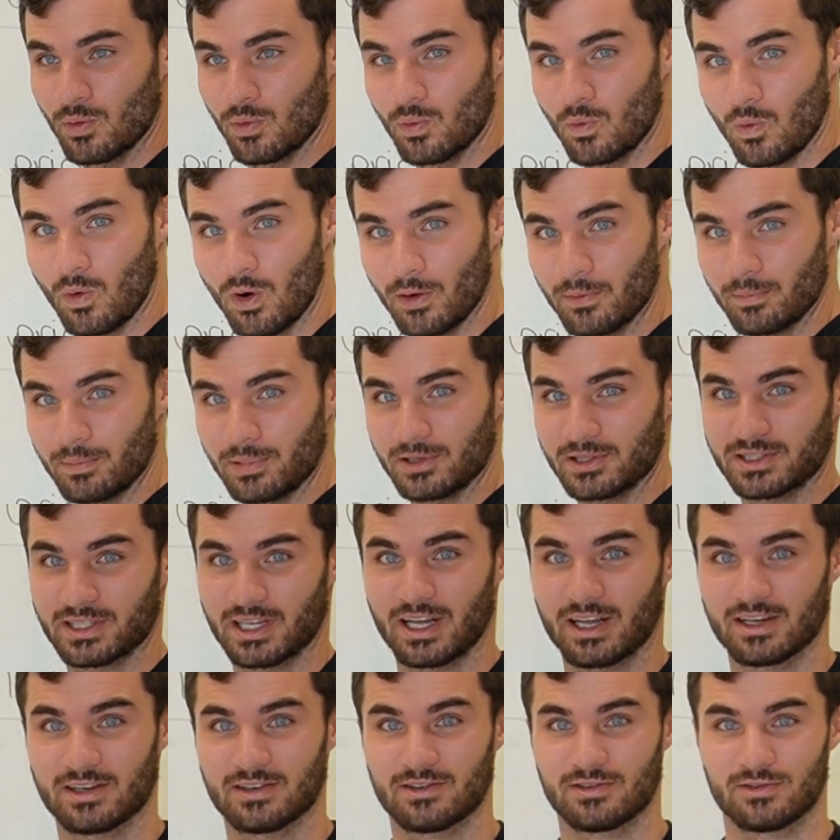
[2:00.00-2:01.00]
1%,
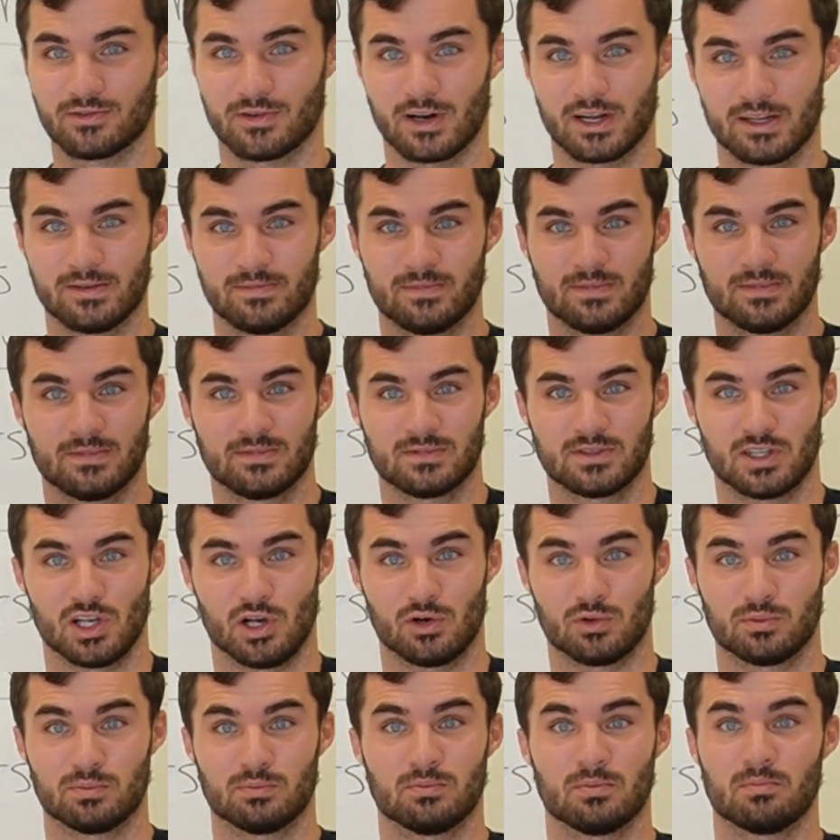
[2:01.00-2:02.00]
right?
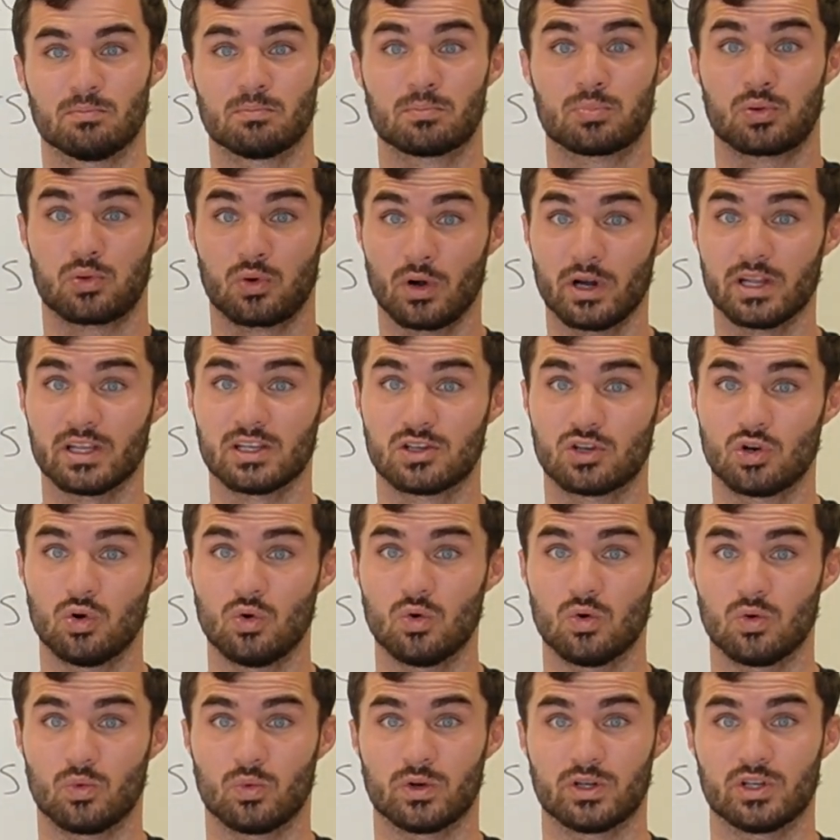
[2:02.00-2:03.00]
So pretty
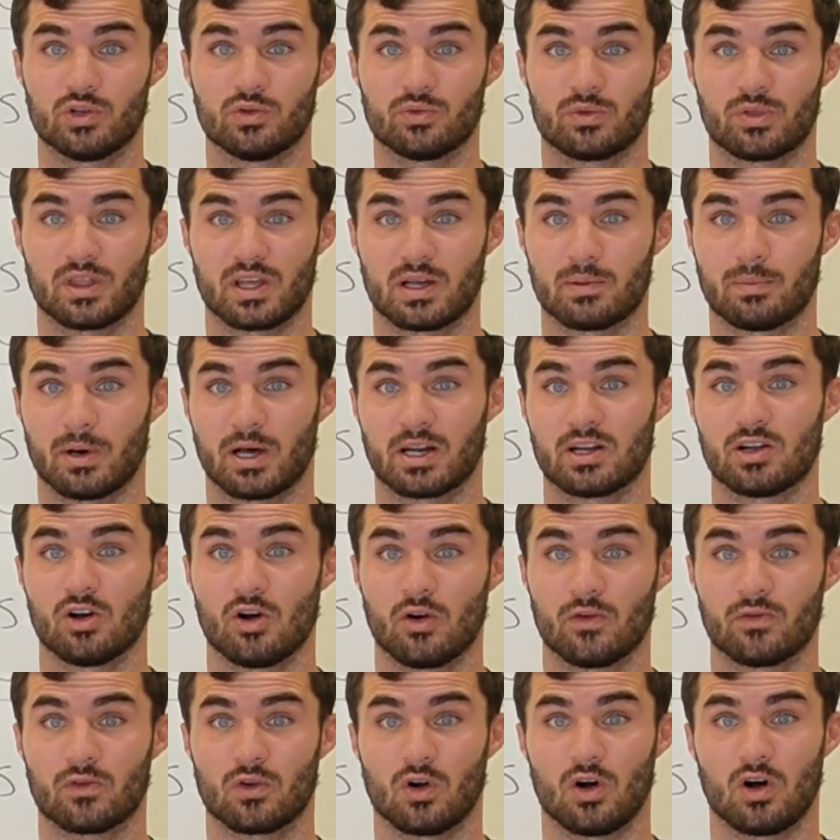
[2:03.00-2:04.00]
cool when you think about it
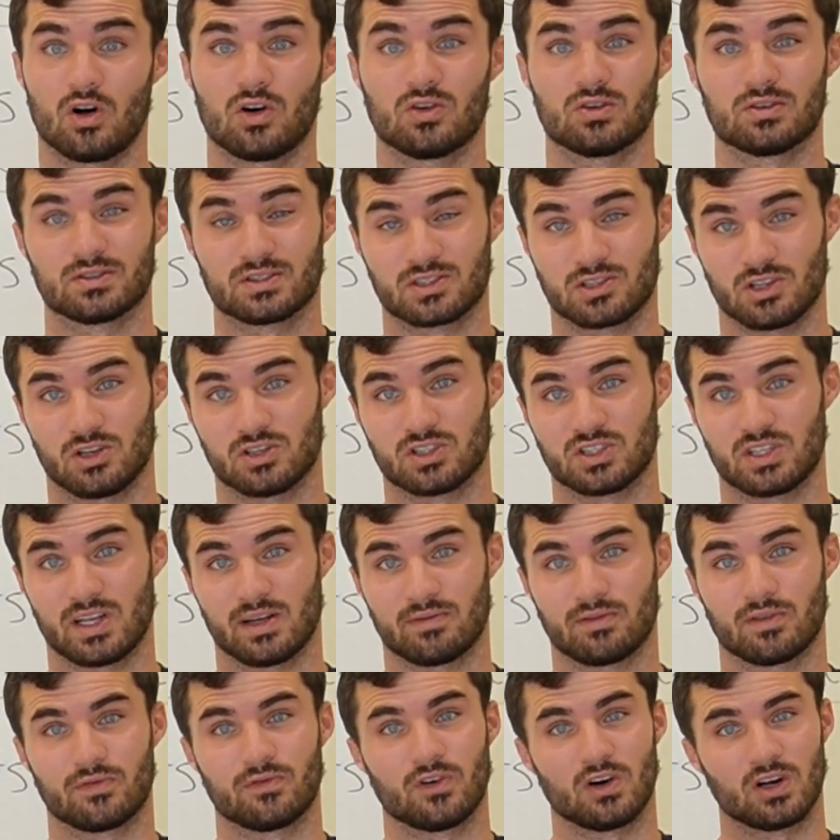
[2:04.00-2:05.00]
overall, as long as you
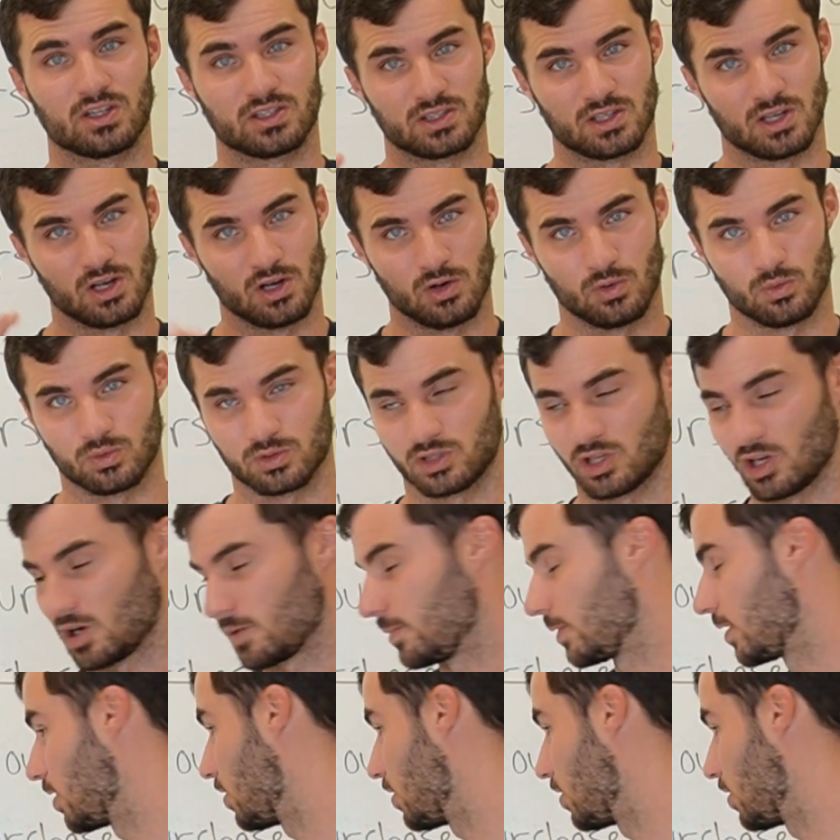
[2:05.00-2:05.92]
have the funds. We'll talk about